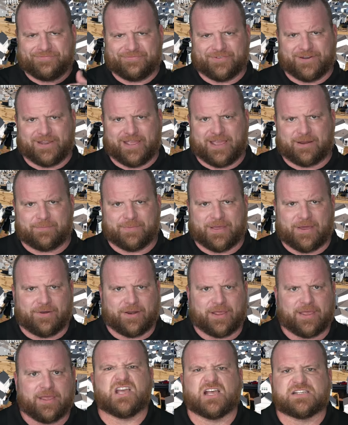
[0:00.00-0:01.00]
Forget
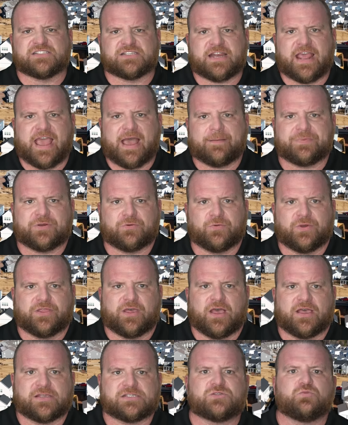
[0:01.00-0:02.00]
about it. Doesn't happen with
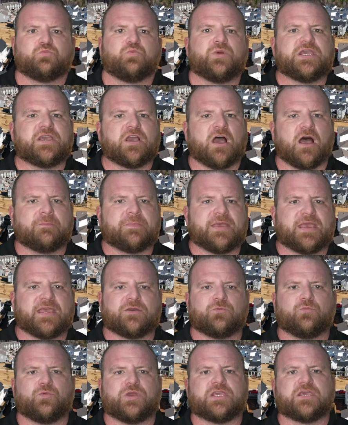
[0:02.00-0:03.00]
us. We come
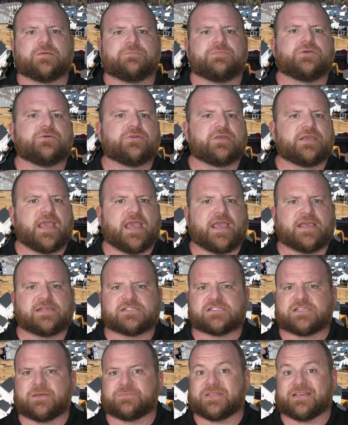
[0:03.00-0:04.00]
in, we
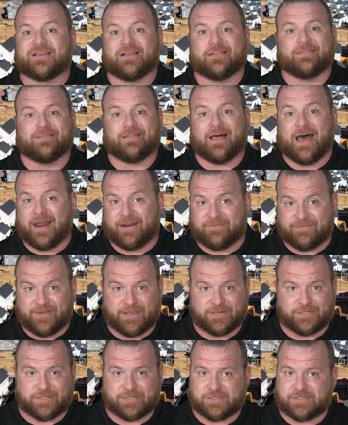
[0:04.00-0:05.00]
communicate, something a lot of
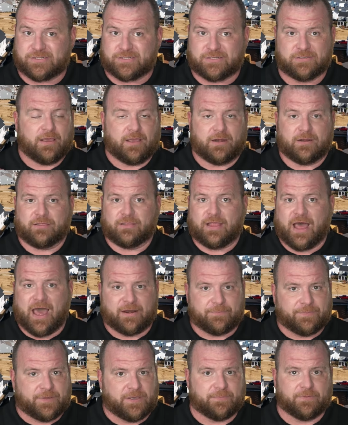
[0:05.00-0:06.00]
agents and a
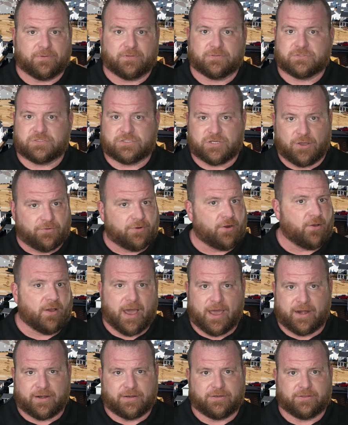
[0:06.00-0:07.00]
lot of people don't know
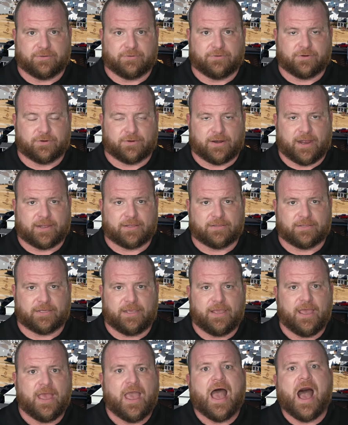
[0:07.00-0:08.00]
how to do
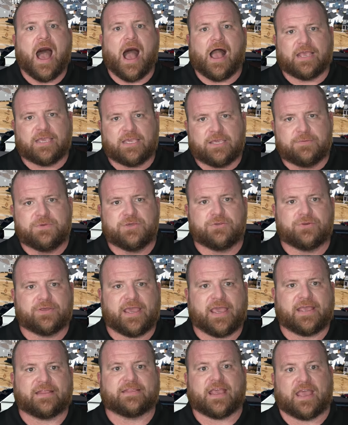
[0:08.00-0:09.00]
correctly. I
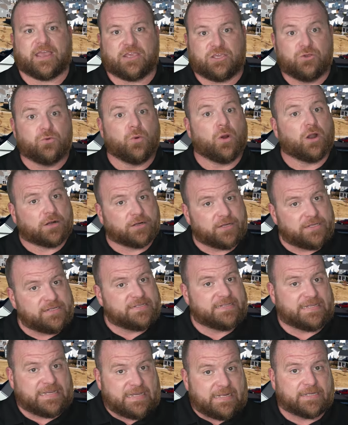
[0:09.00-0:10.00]
communicate that you are
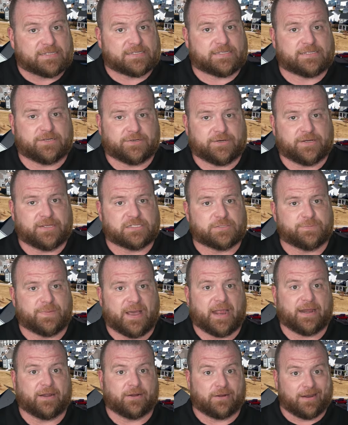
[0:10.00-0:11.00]
indeed a serious
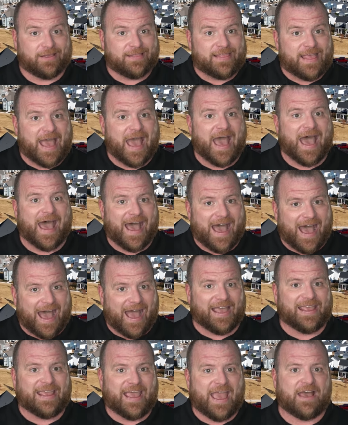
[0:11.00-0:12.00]
buyer and that
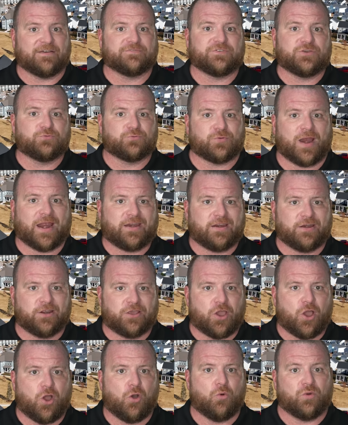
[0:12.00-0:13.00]
I have you ready to
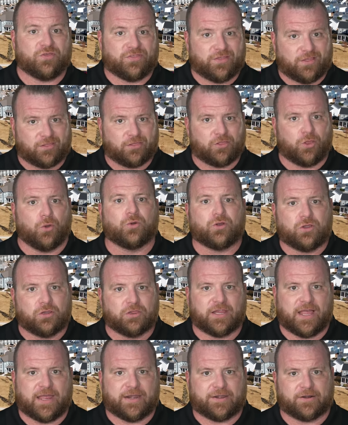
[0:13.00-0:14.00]
go with a
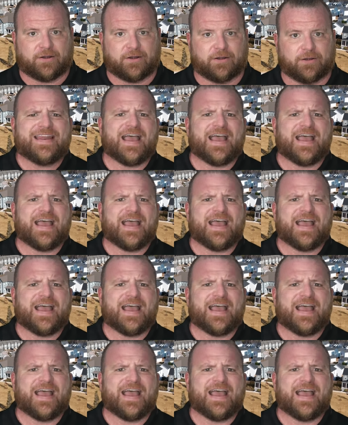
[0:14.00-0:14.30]
local lender.